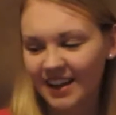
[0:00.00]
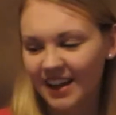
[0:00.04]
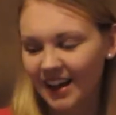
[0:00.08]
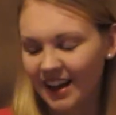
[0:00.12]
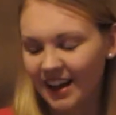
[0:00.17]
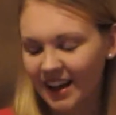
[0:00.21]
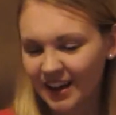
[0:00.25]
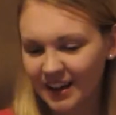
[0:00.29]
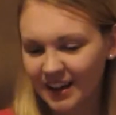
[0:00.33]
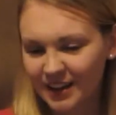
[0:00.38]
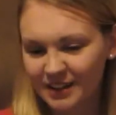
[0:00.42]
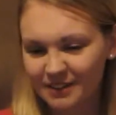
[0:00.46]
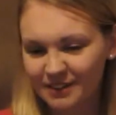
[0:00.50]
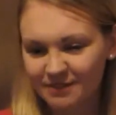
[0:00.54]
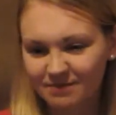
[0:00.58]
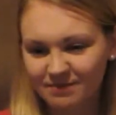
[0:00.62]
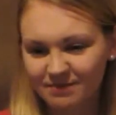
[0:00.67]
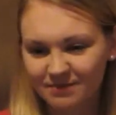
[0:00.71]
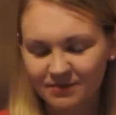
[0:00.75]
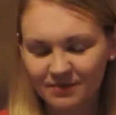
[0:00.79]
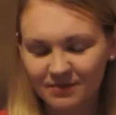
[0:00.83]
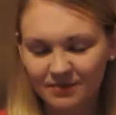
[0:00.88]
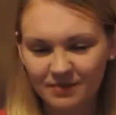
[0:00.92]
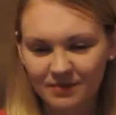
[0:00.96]
Um,
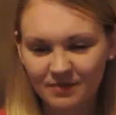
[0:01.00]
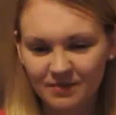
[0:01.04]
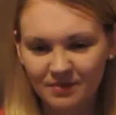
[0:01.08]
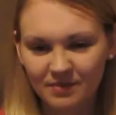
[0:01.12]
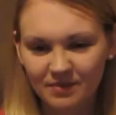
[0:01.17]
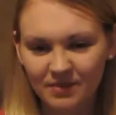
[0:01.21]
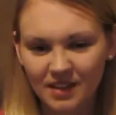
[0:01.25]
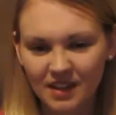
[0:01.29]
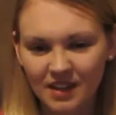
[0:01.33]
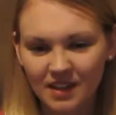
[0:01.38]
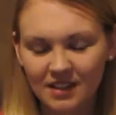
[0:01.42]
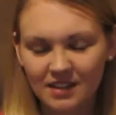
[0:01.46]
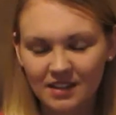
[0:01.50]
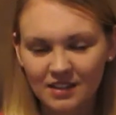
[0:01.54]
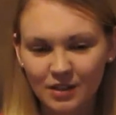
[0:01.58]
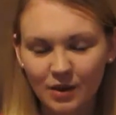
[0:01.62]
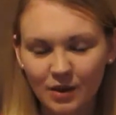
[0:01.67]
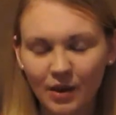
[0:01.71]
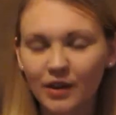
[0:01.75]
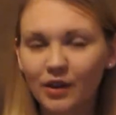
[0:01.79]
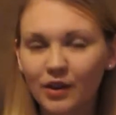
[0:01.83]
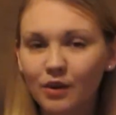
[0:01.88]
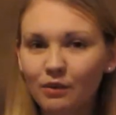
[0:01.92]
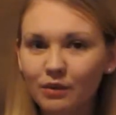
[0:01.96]
so
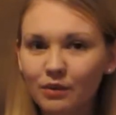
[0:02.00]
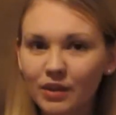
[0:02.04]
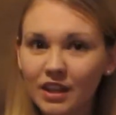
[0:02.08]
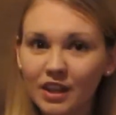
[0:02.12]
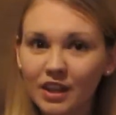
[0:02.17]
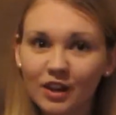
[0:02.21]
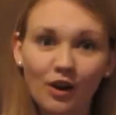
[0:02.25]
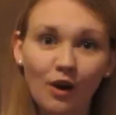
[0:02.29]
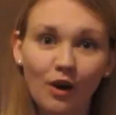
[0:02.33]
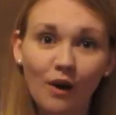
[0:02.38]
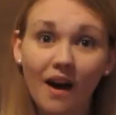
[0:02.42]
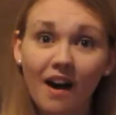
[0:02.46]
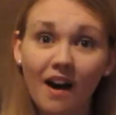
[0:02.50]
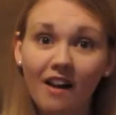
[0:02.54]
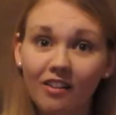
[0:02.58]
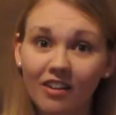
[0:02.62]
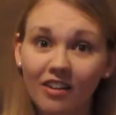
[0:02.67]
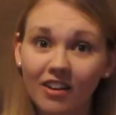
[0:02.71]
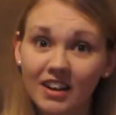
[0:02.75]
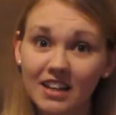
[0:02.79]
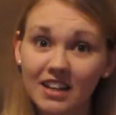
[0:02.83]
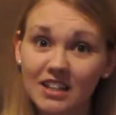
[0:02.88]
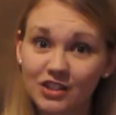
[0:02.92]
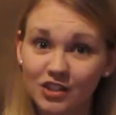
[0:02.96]
I don't really know how
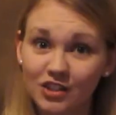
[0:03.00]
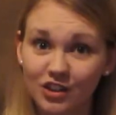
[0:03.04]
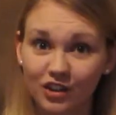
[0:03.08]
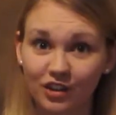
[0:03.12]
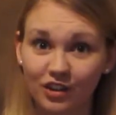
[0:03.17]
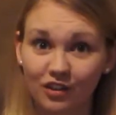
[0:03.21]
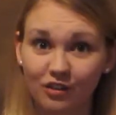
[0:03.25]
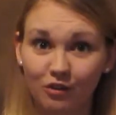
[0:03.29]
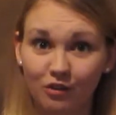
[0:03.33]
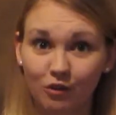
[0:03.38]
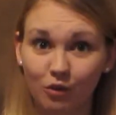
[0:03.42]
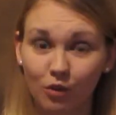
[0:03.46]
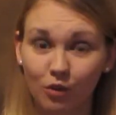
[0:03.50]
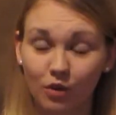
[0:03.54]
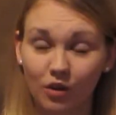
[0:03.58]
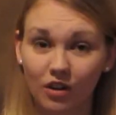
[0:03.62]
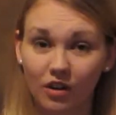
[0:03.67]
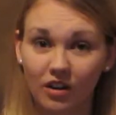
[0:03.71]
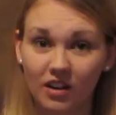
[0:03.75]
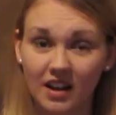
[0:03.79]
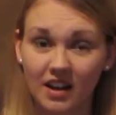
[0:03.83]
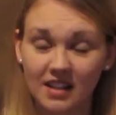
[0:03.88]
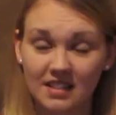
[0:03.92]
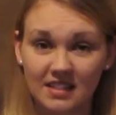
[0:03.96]
long it took
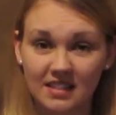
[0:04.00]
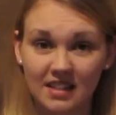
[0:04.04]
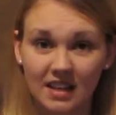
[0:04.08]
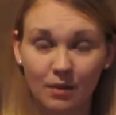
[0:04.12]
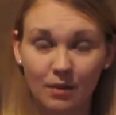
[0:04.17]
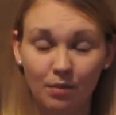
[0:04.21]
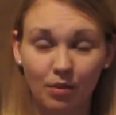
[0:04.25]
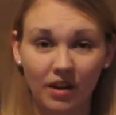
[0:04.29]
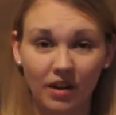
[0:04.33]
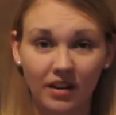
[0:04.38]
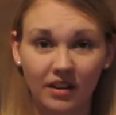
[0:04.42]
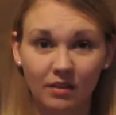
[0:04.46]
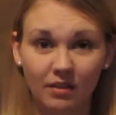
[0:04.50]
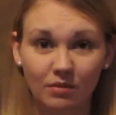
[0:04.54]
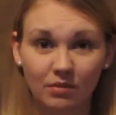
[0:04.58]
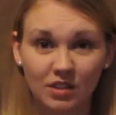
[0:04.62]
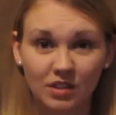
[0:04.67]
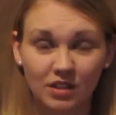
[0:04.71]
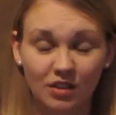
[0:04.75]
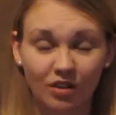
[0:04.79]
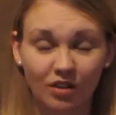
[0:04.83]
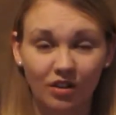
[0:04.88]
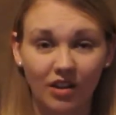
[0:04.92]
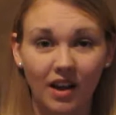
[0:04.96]
for us to get pregnant with
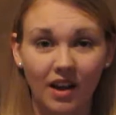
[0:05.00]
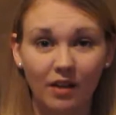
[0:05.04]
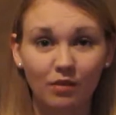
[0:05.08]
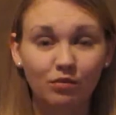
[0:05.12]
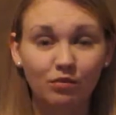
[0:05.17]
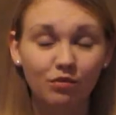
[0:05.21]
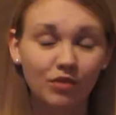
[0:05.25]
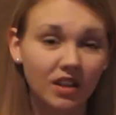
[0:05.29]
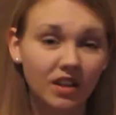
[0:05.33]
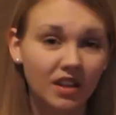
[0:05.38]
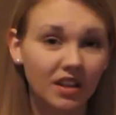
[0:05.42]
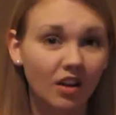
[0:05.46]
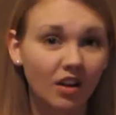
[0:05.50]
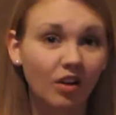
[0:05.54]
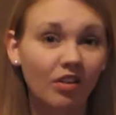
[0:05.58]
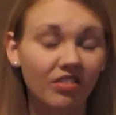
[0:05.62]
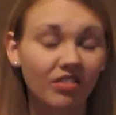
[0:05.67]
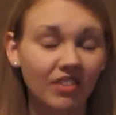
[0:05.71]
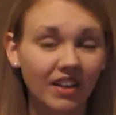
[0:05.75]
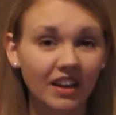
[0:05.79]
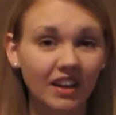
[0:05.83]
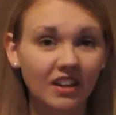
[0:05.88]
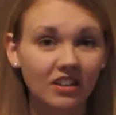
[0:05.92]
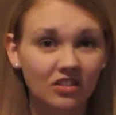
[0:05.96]
Dakota. I really don't
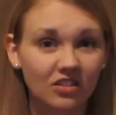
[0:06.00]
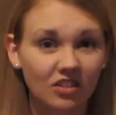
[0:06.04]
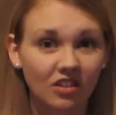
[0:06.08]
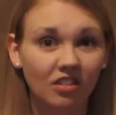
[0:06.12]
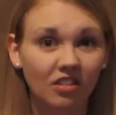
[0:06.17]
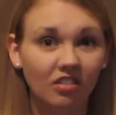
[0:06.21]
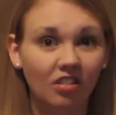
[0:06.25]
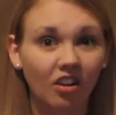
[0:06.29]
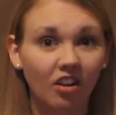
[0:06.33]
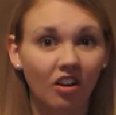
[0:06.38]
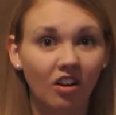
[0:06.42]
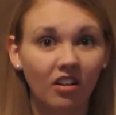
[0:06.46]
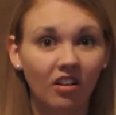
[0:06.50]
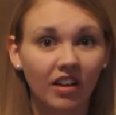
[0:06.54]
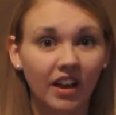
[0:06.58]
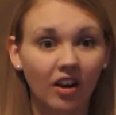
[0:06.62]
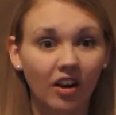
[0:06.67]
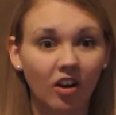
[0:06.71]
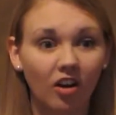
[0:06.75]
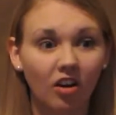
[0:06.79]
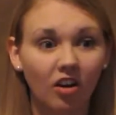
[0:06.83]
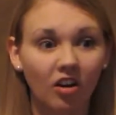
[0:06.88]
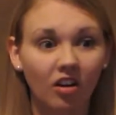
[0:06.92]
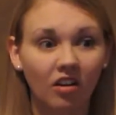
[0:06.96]
think it took long at
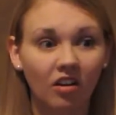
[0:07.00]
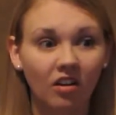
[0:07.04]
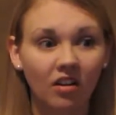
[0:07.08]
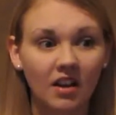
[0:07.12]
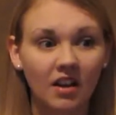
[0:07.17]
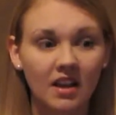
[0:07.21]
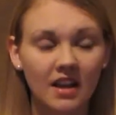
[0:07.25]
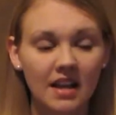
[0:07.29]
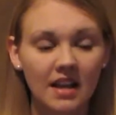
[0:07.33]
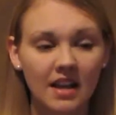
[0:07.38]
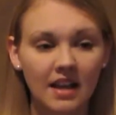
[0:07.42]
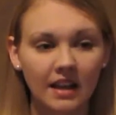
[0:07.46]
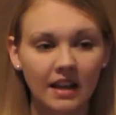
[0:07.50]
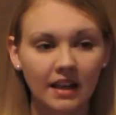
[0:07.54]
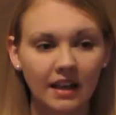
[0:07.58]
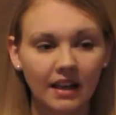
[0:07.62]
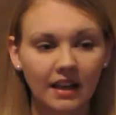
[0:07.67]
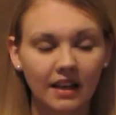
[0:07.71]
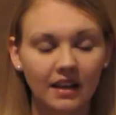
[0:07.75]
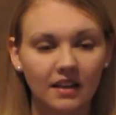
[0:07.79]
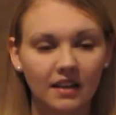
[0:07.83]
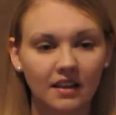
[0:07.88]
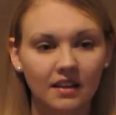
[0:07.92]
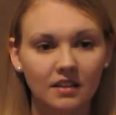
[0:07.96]
all.
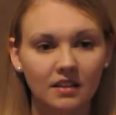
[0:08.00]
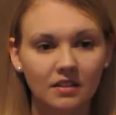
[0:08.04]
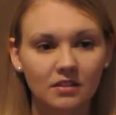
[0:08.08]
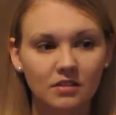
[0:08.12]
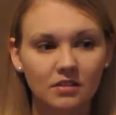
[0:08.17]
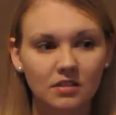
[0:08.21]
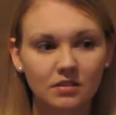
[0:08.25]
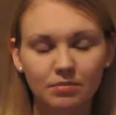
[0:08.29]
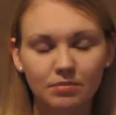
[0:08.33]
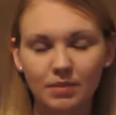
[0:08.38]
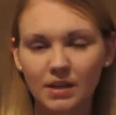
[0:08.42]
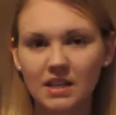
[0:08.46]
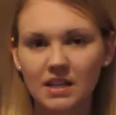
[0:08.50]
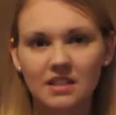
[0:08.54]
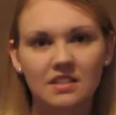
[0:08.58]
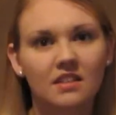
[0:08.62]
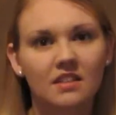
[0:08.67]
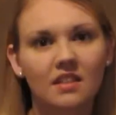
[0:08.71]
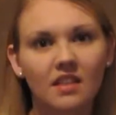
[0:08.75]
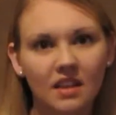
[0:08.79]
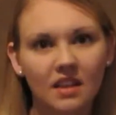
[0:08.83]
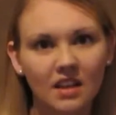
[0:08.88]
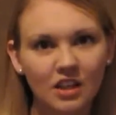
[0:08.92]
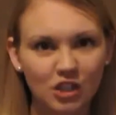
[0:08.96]
And because
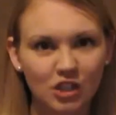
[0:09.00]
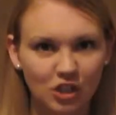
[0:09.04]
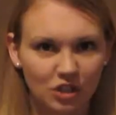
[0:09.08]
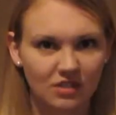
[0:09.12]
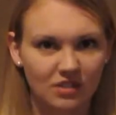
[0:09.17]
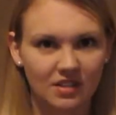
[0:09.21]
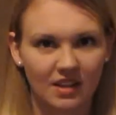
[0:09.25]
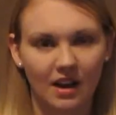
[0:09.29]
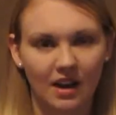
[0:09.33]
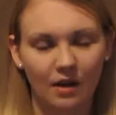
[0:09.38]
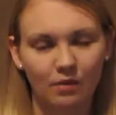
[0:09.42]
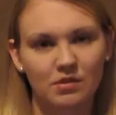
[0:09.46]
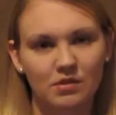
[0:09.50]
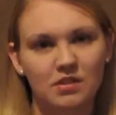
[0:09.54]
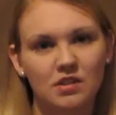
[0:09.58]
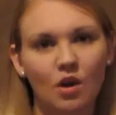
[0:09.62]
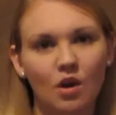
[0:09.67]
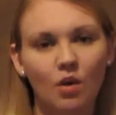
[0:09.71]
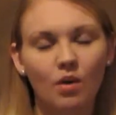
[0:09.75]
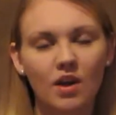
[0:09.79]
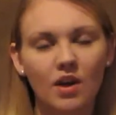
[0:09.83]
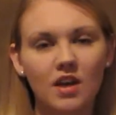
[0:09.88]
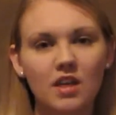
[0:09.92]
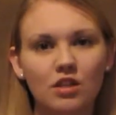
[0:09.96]
of the issues that I was
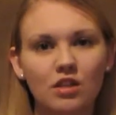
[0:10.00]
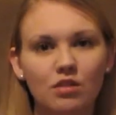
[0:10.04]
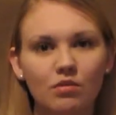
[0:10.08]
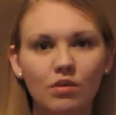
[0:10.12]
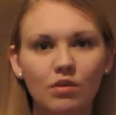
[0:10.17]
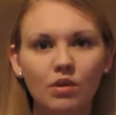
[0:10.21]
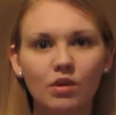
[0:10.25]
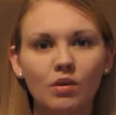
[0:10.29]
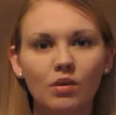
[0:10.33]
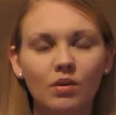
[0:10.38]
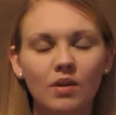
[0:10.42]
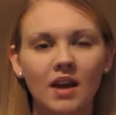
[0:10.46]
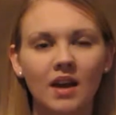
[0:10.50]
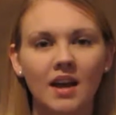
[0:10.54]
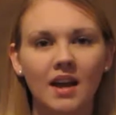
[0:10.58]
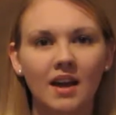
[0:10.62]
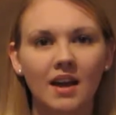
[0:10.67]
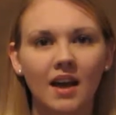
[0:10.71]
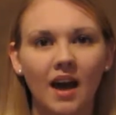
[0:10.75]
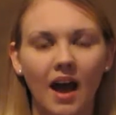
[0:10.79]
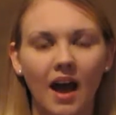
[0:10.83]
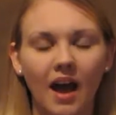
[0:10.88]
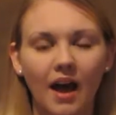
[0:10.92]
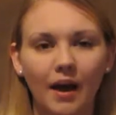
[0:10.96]
going through,
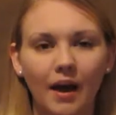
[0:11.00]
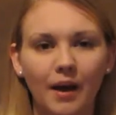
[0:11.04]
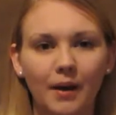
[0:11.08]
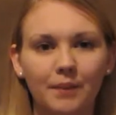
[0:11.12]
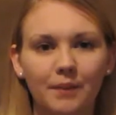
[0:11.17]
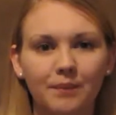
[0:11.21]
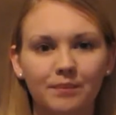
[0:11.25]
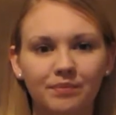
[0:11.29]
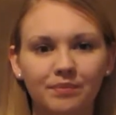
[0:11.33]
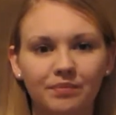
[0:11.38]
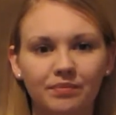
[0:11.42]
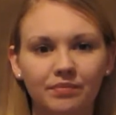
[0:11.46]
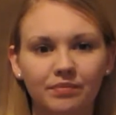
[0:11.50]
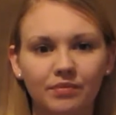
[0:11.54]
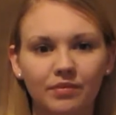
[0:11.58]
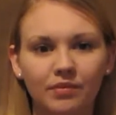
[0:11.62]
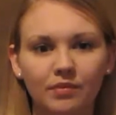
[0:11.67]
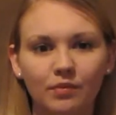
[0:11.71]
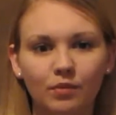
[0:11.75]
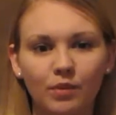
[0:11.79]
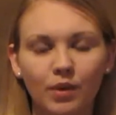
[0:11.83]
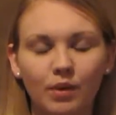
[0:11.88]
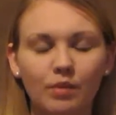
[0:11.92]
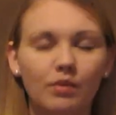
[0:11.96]
um,
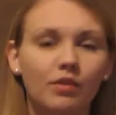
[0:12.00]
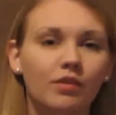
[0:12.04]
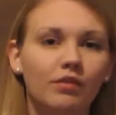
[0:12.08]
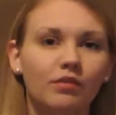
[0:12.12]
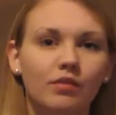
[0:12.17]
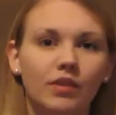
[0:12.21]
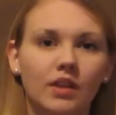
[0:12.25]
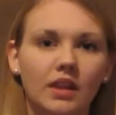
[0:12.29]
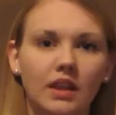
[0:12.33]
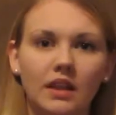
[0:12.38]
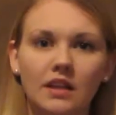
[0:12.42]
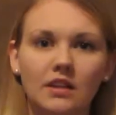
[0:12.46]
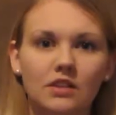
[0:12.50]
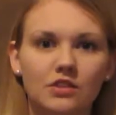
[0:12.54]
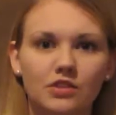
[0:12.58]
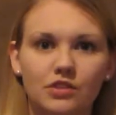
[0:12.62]
we weren't really